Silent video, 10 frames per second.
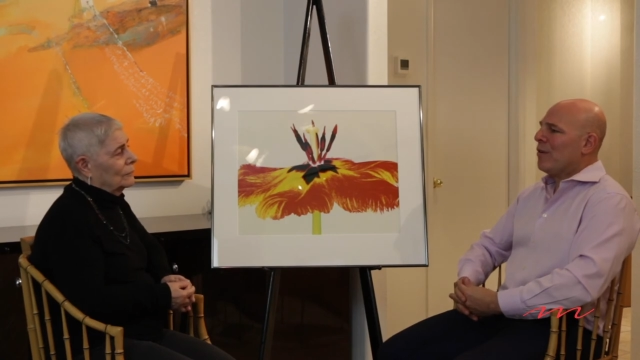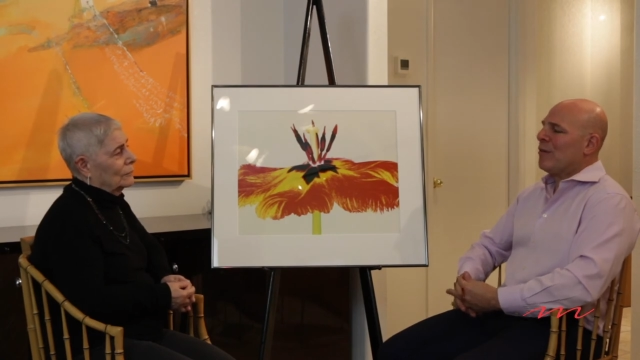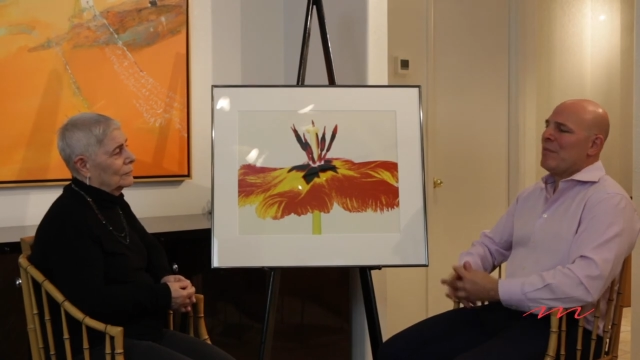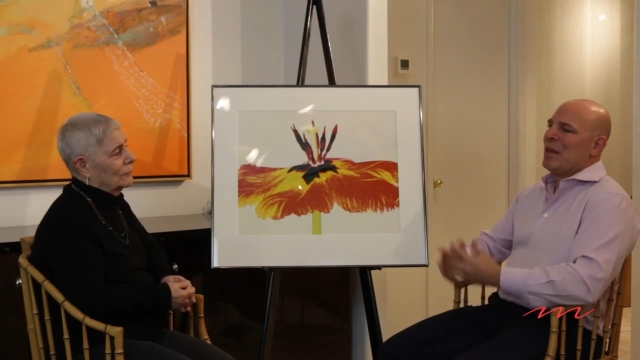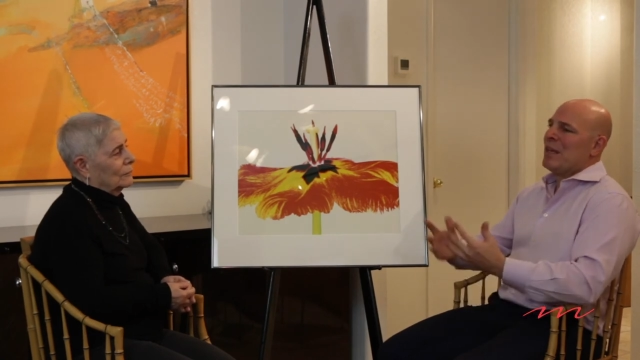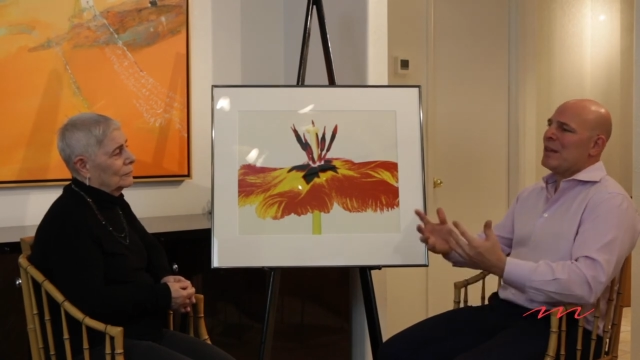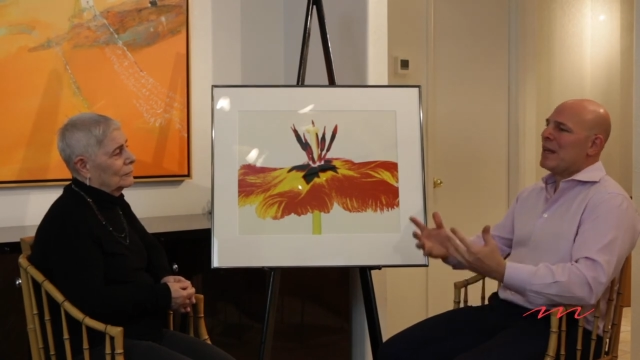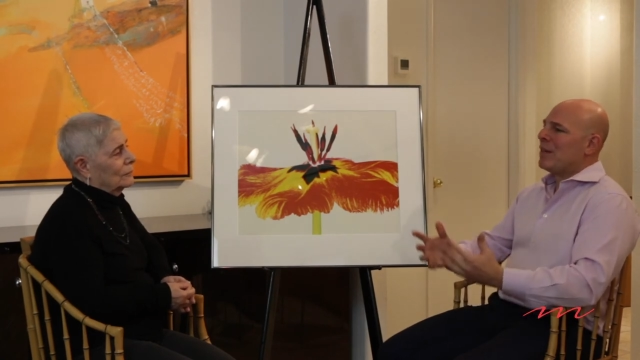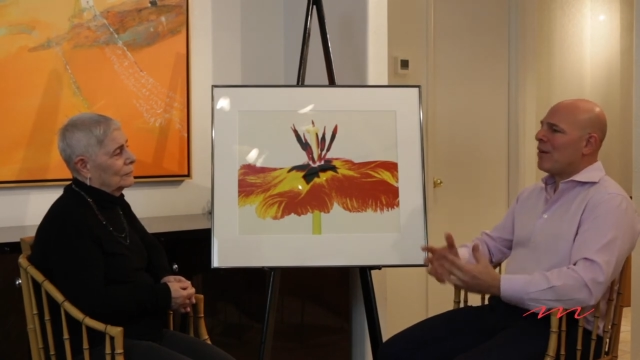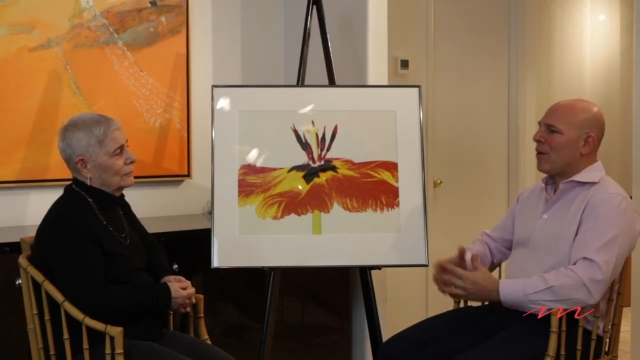mean
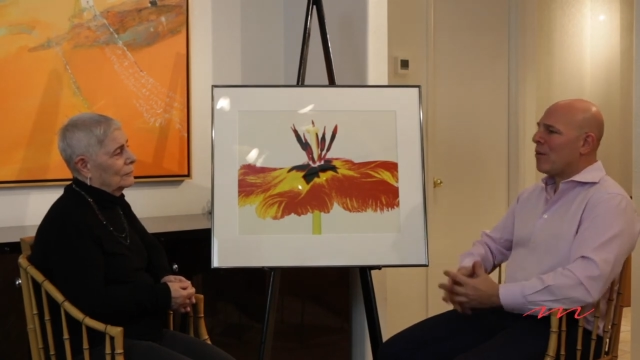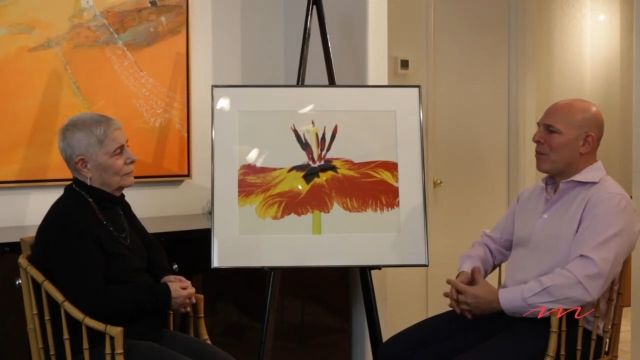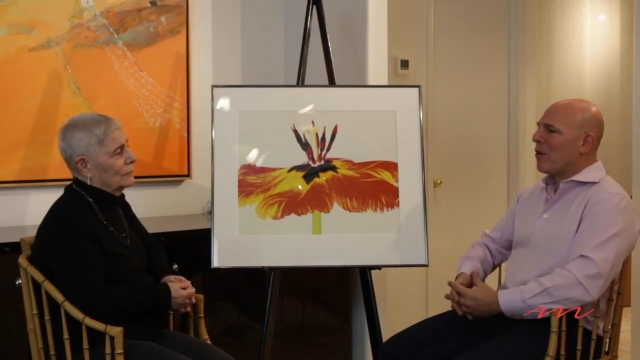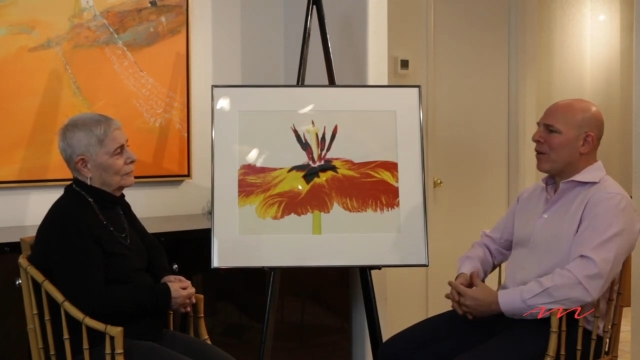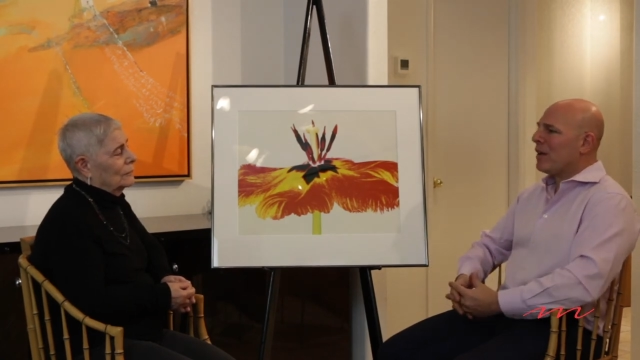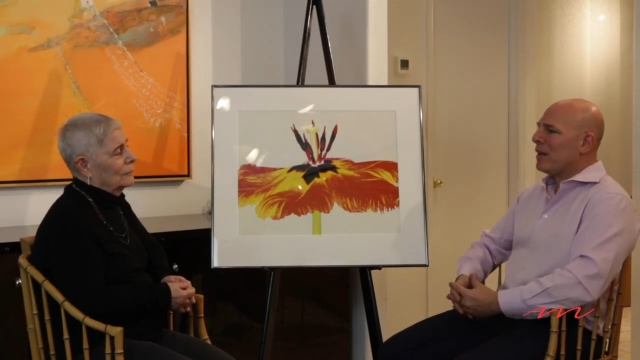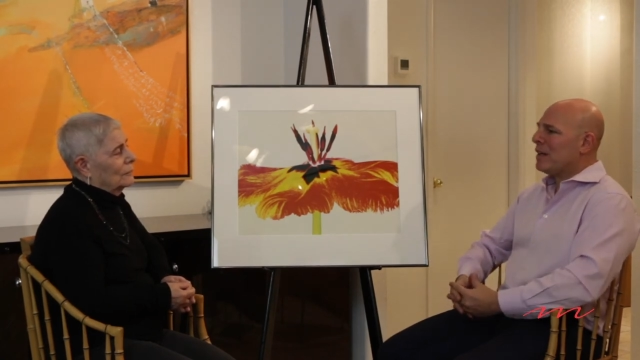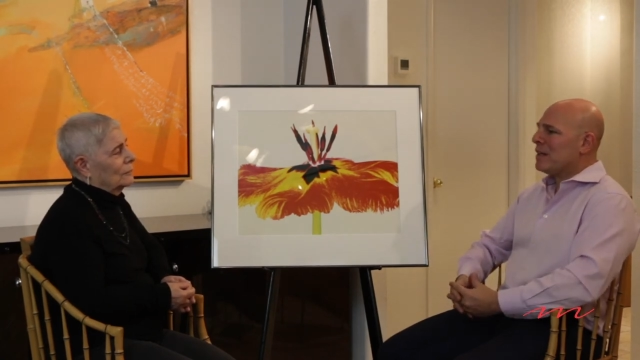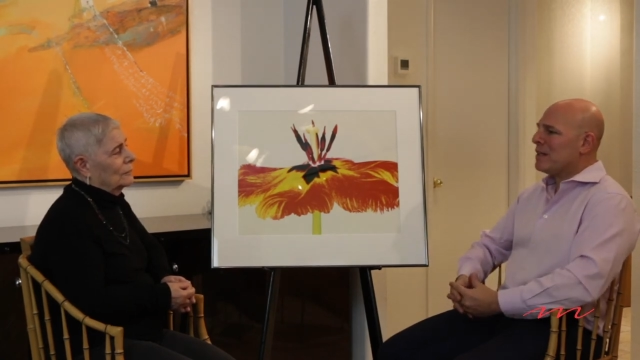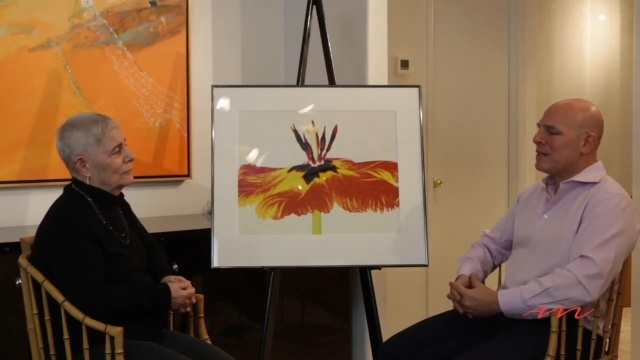that the art market
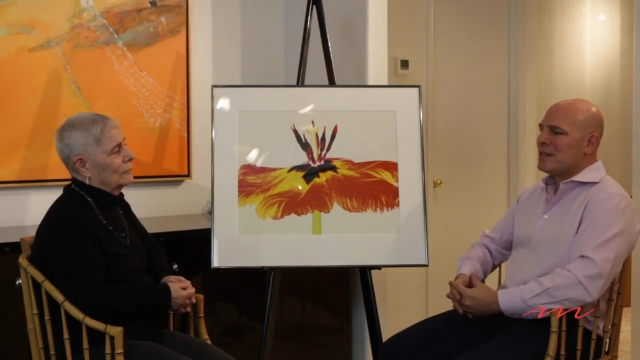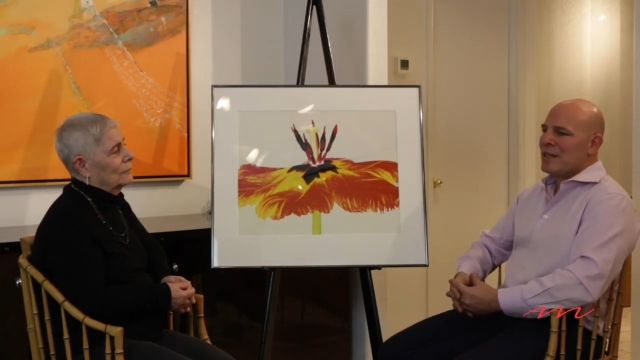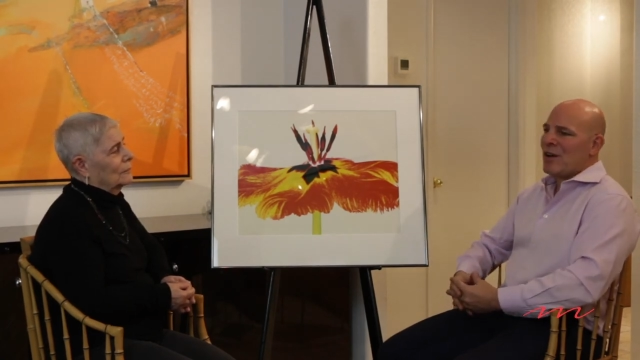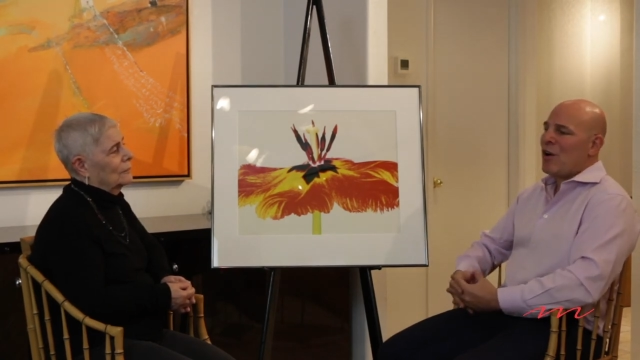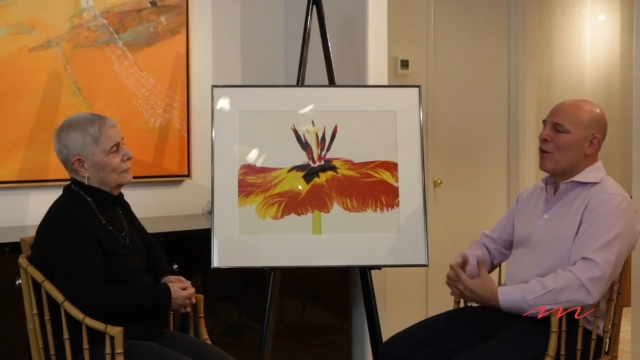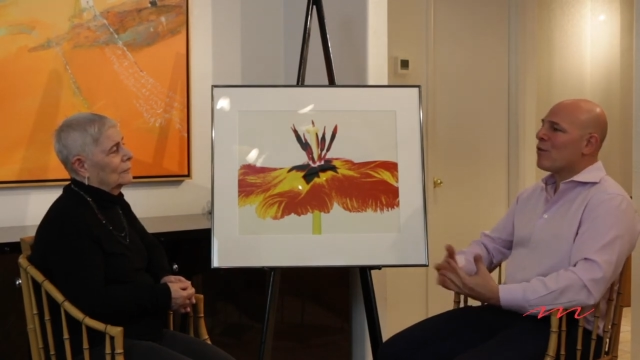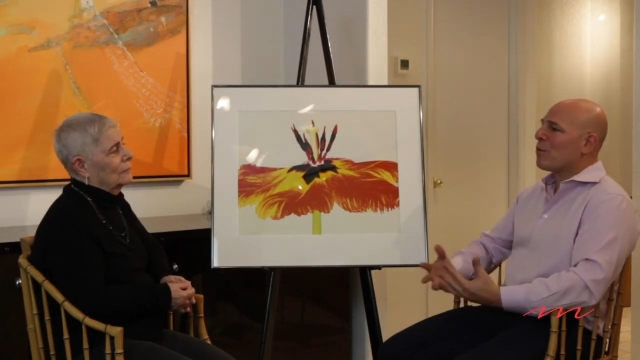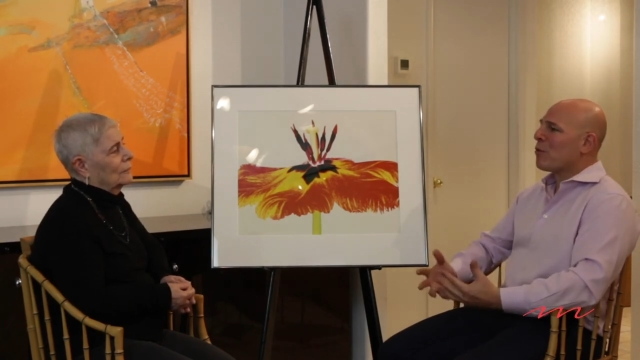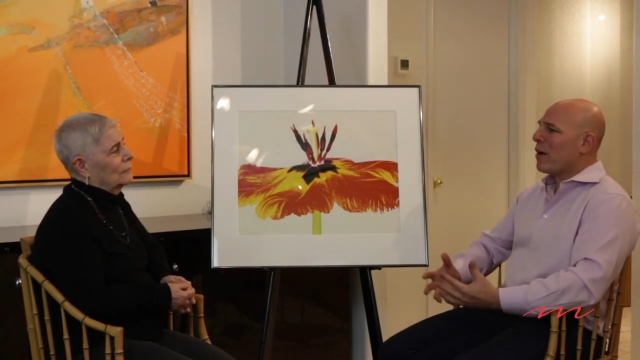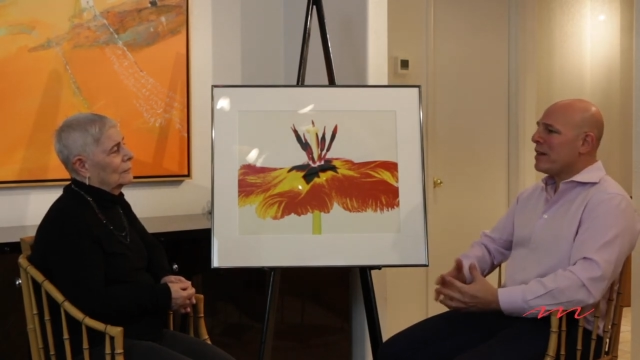is
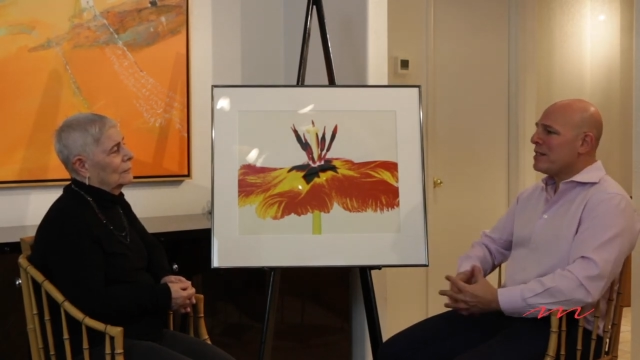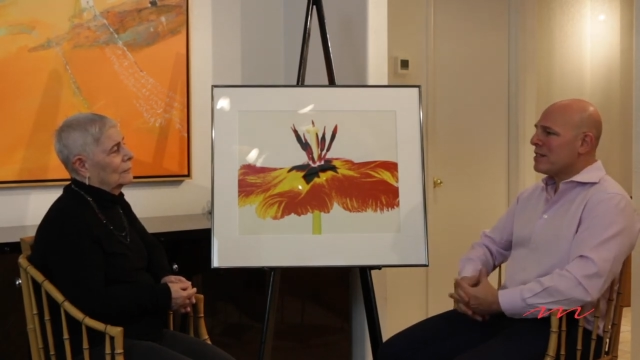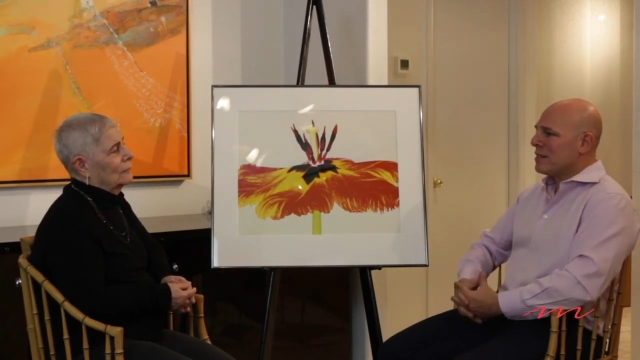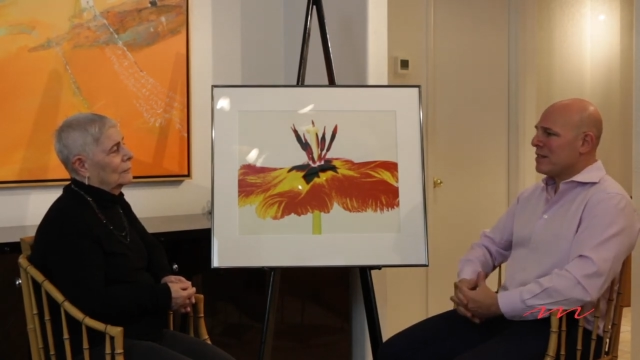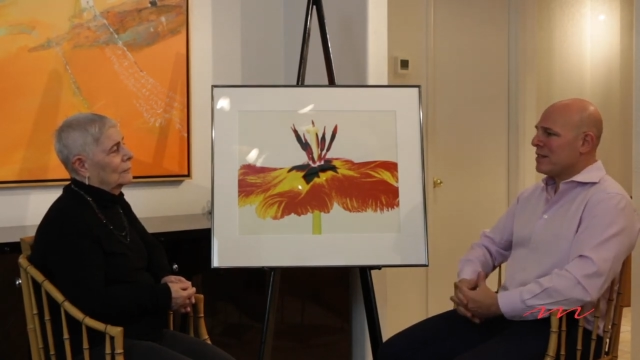overpriced?